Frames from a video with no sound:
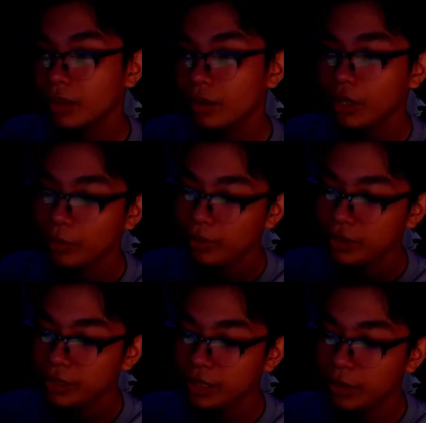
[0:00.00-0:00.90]
Okay, we've
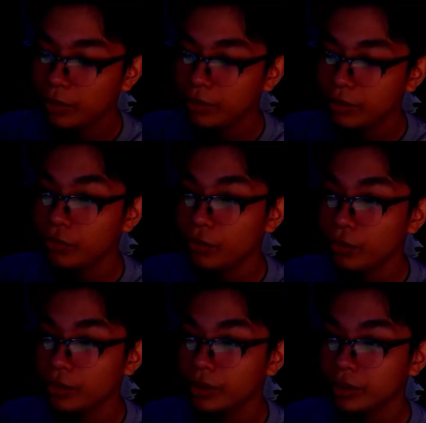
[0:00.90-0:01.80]
seen that one
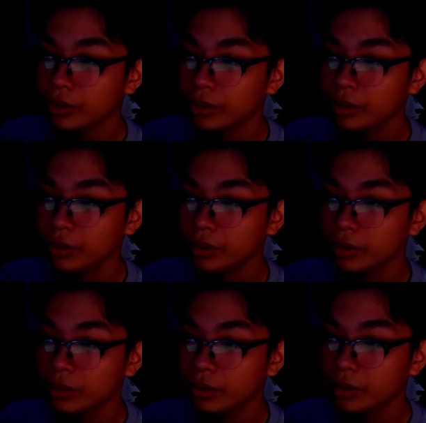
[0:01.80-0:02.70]
before.
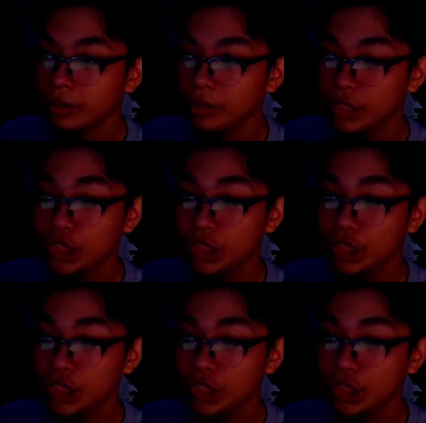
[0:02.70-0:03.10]
This